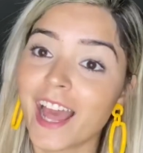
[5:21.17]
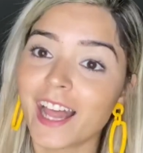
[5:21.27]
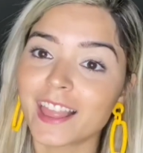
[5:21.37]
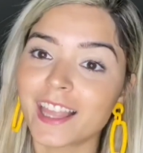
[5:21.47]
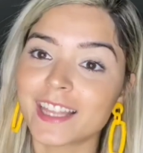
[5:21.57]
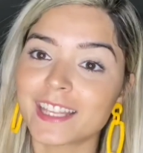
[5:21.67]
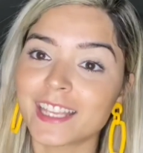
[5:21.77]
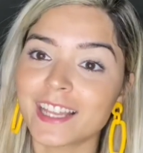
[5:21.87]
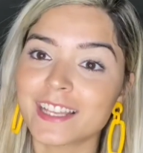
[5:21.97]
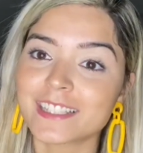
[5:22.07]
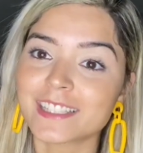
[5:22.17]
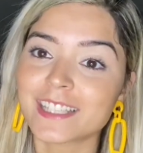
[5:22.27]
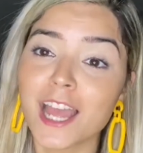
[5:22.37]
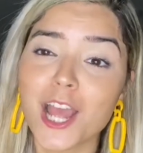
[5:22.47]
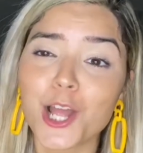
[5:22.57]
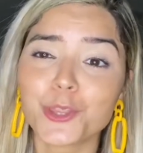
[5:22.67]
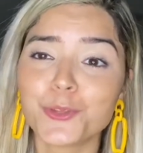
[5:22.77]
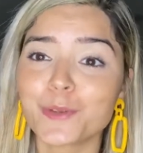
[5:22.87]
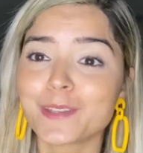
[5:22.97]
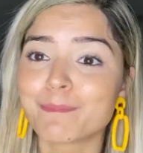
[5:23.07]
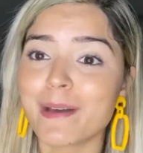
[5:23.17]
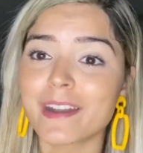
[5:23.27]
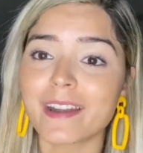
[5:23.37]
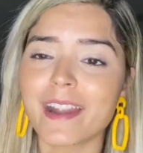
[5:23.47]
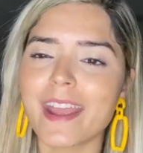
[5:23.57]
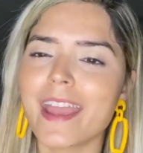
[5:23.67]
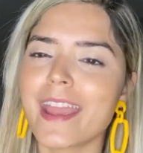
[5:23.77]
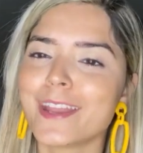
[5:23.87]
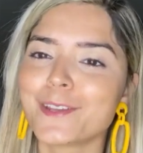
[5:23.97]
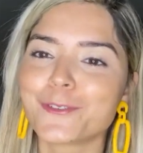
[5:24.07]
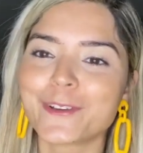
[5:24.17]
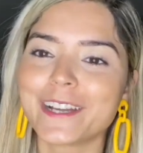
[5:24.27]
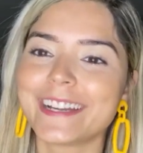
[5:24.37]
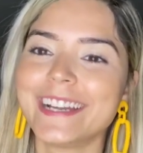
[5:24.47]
Latinas do it better anywhere.